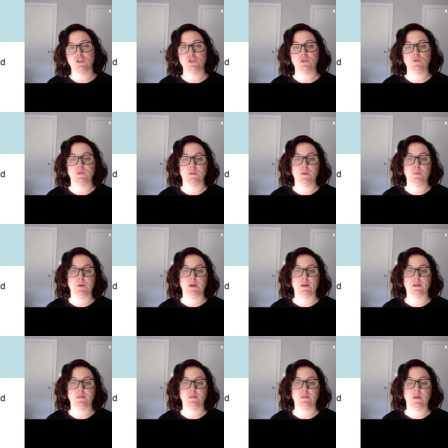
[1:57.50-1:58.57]
tissues in the
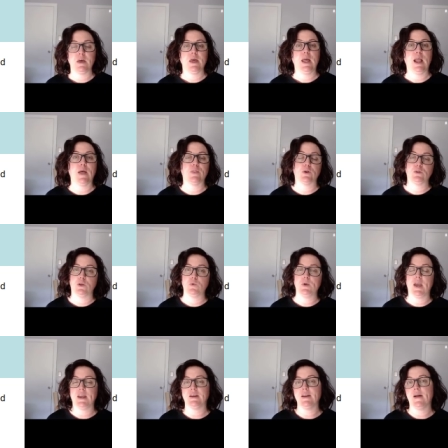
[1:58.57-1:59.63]
penis, and they're
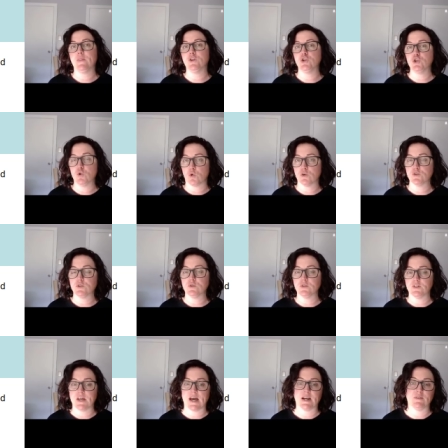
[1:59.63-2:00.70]
located on the dorsal
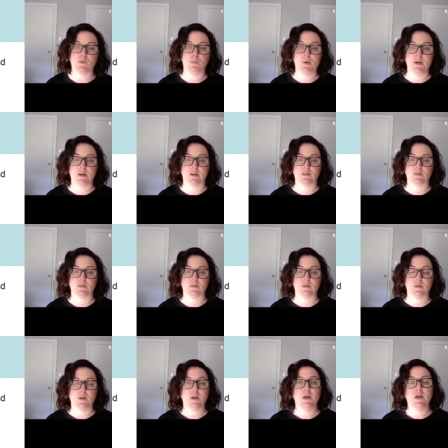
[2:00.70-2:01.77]
side of the penis.
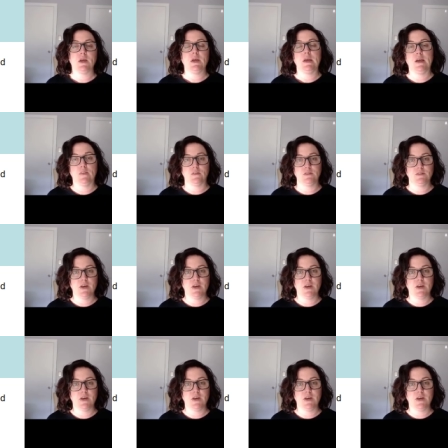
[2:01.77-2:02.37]
In the